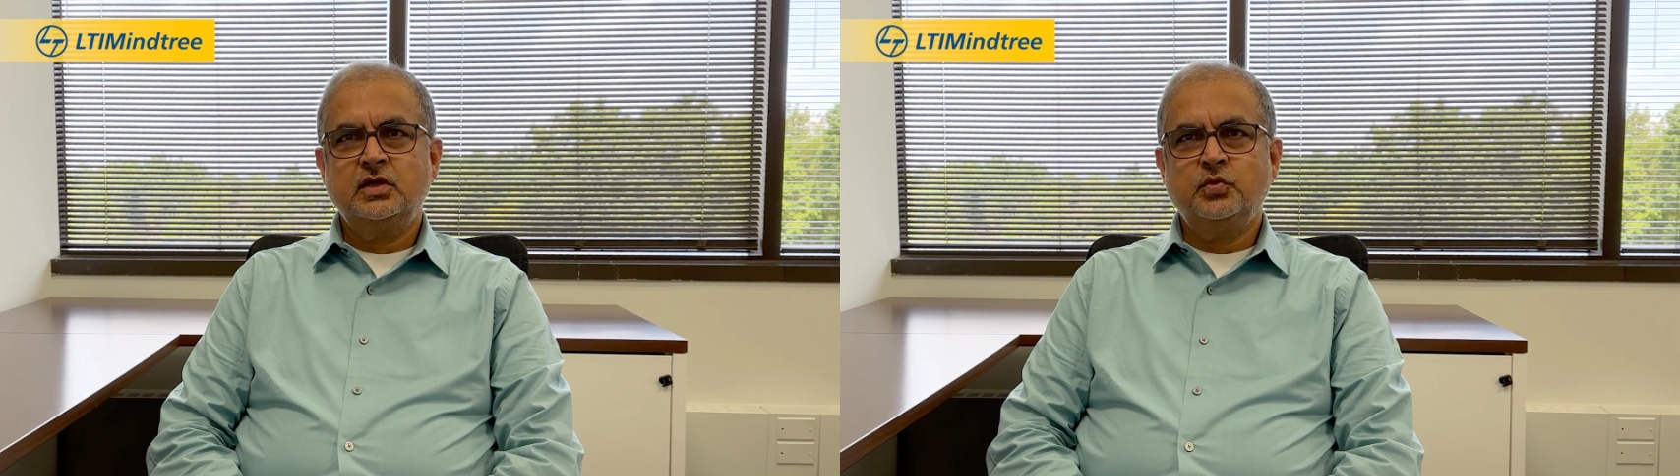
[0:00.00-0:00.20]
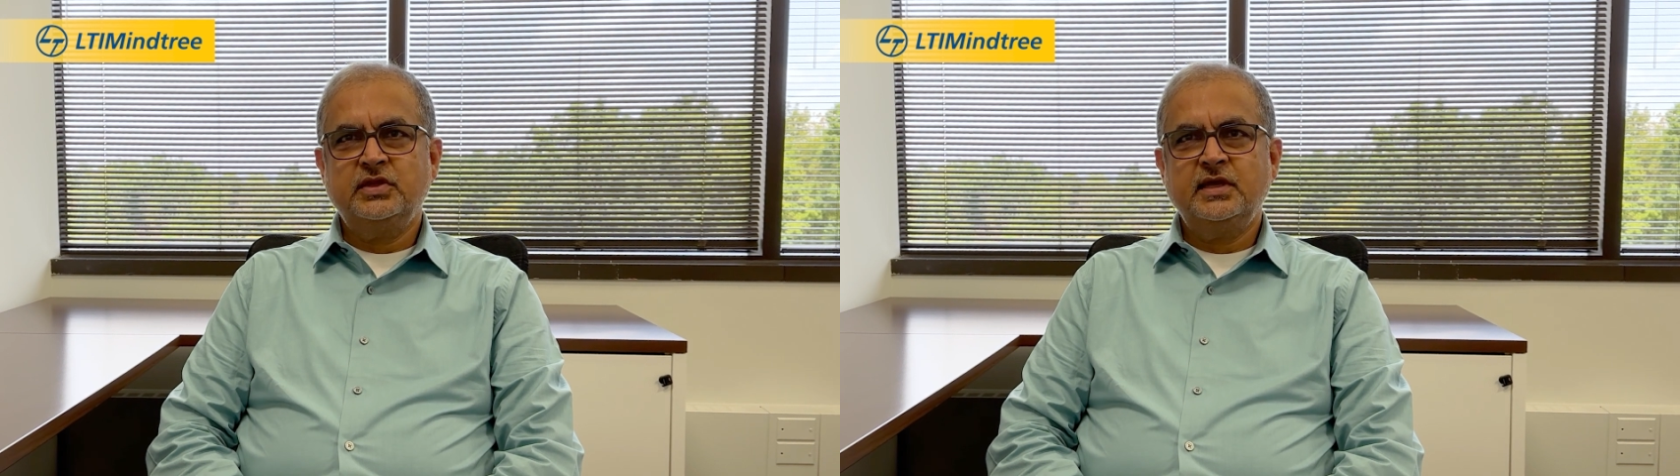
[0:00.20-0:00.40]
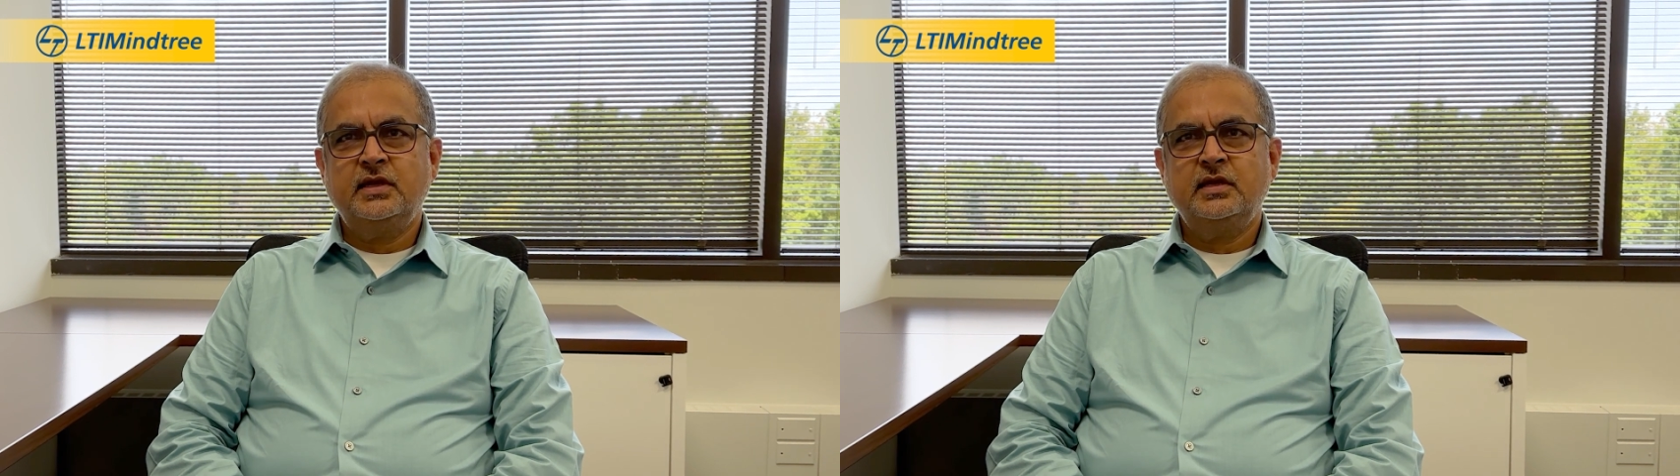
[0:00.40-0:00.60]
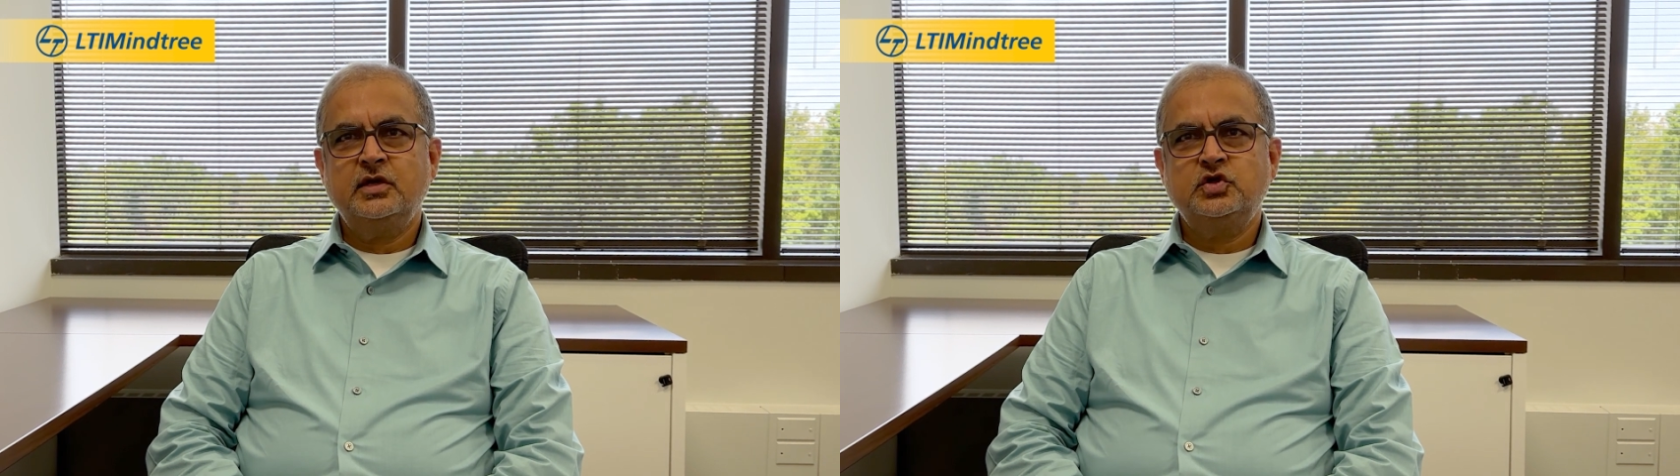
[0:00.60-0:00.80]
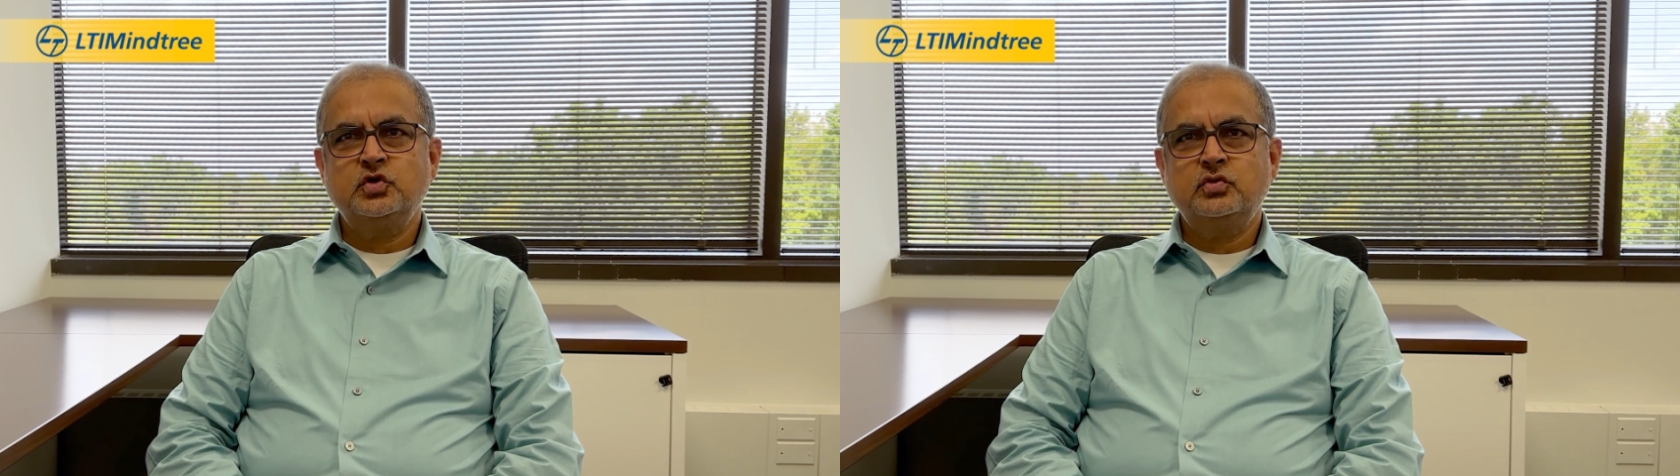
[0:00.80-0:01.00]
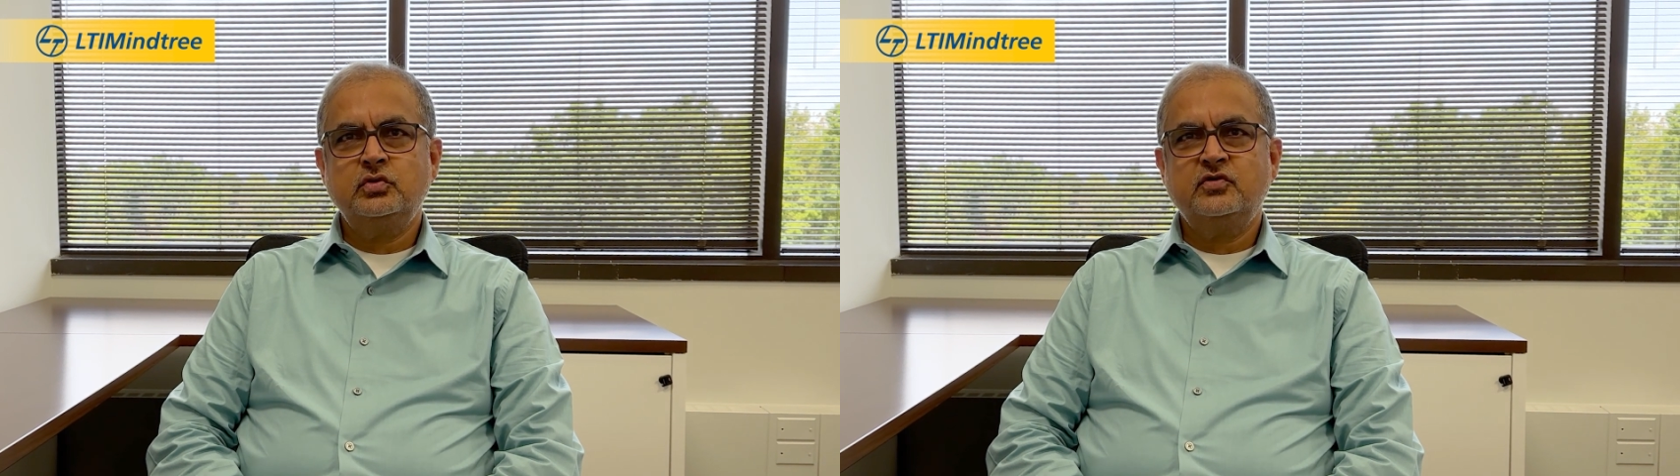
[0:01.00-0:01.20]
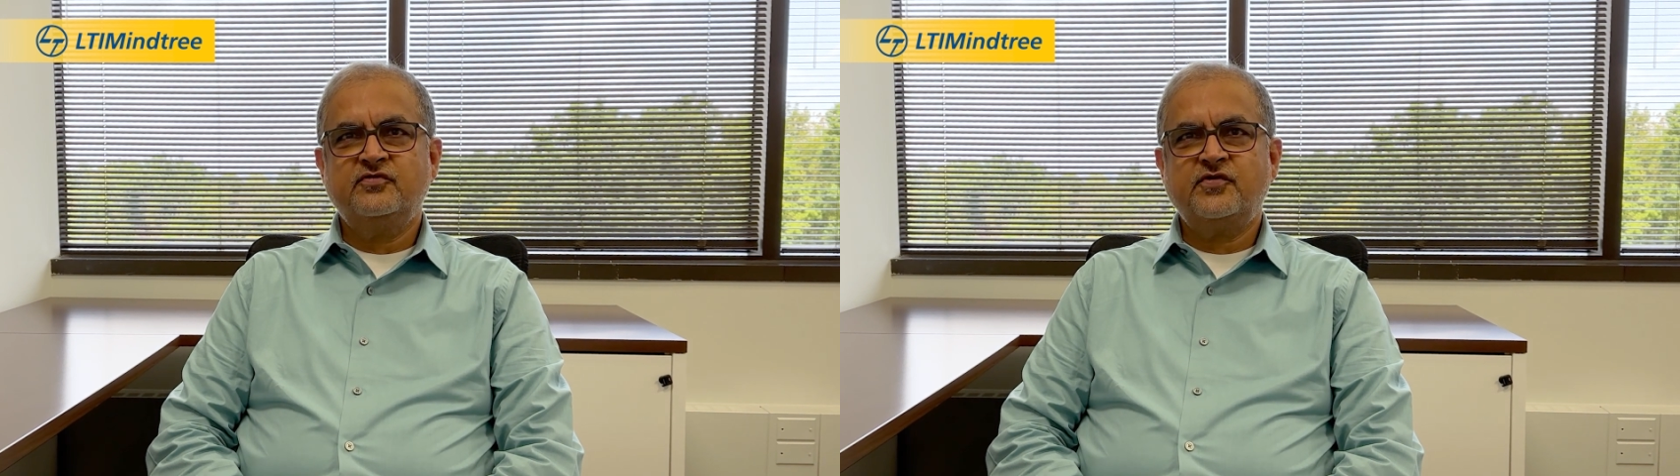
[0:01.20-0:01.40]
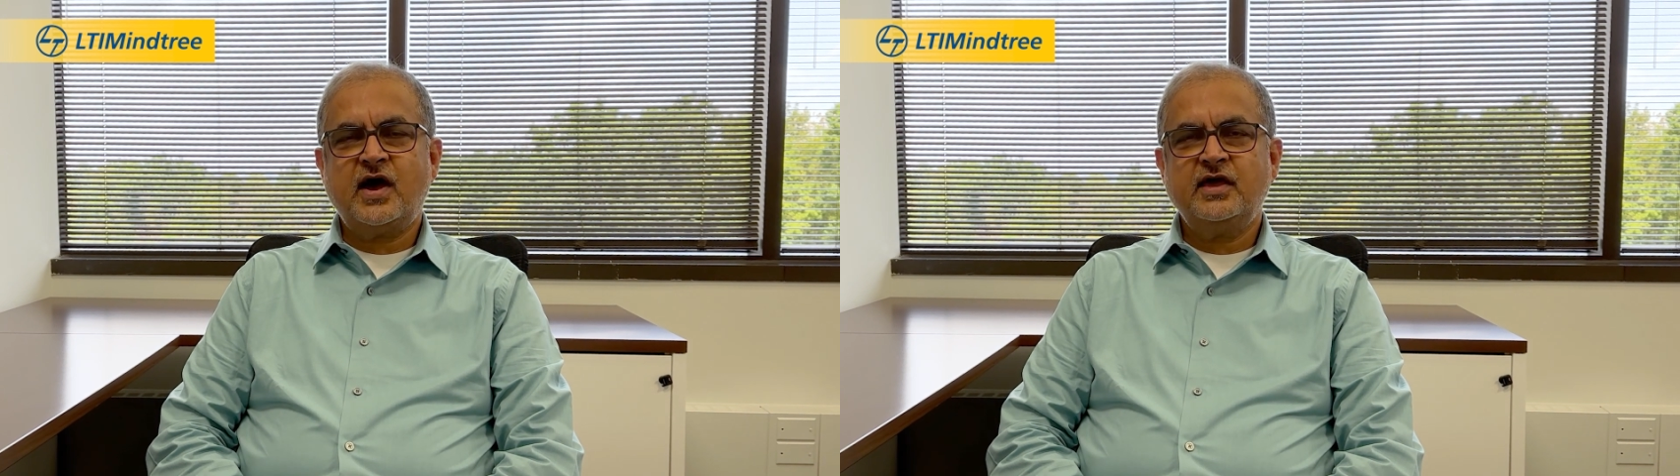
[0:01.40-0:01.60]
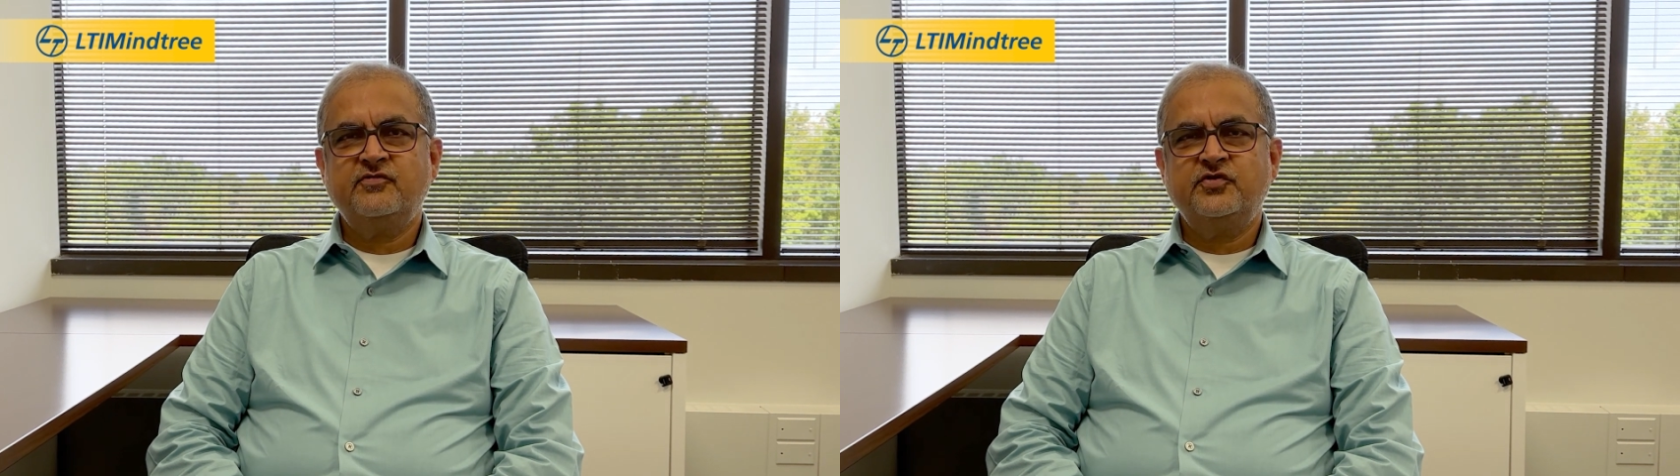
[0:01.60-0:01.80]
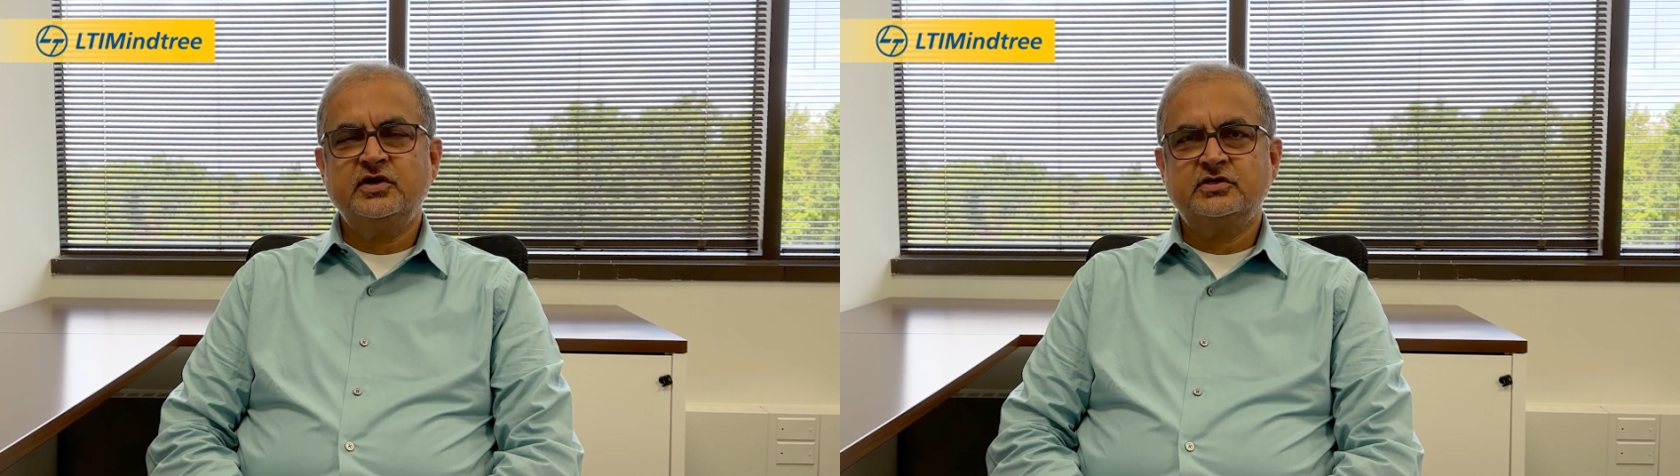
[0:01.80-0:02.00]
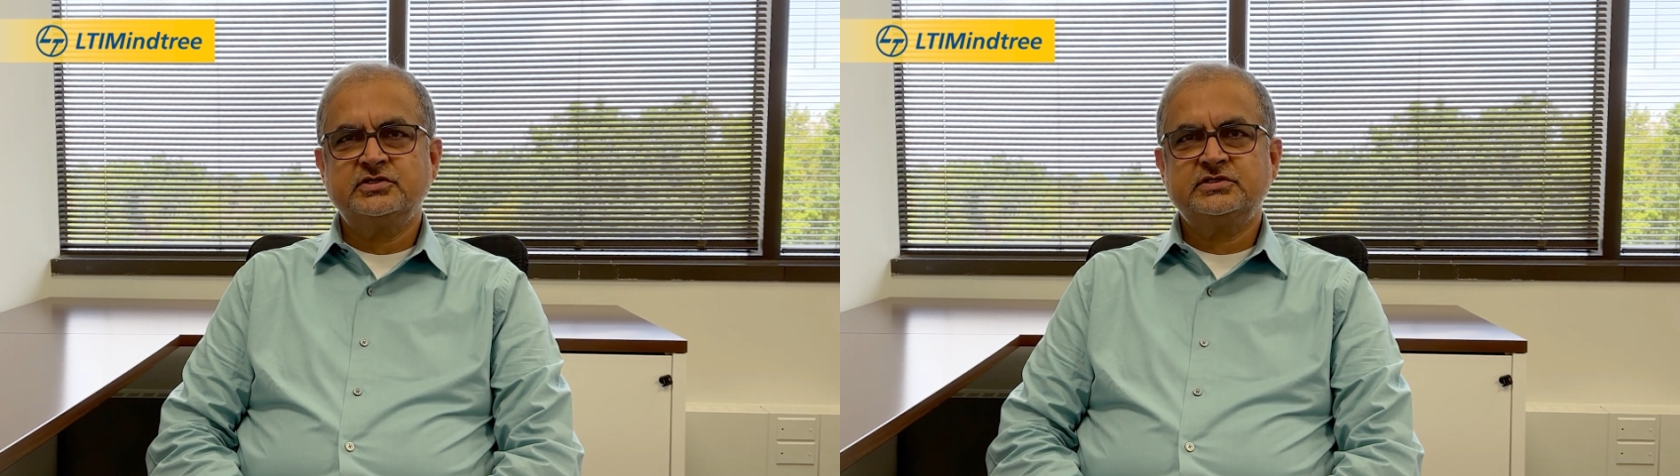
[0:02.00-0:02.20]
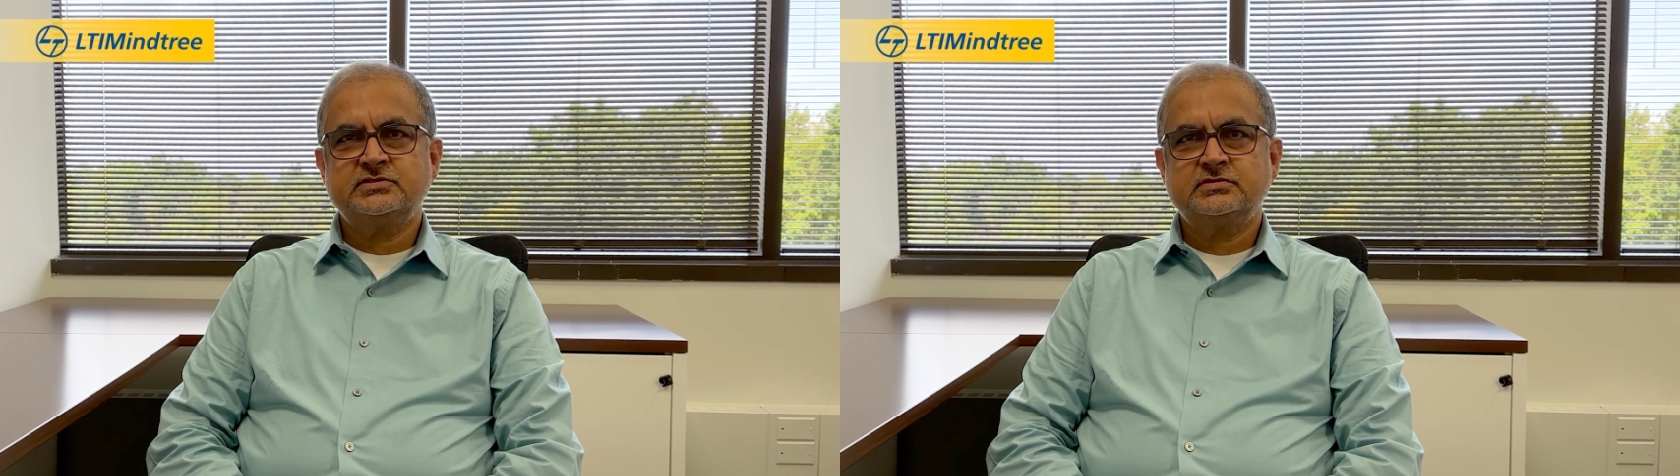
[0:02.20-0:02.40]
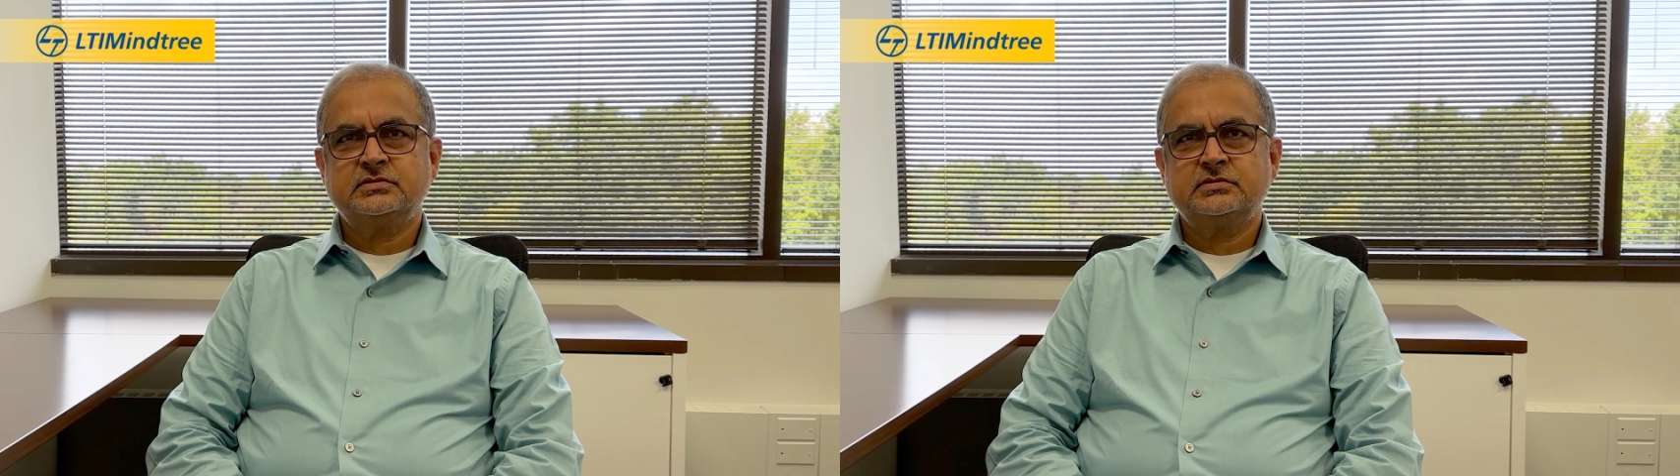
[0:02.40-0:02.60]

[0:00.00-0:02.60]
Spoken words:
within 2 to 5 years.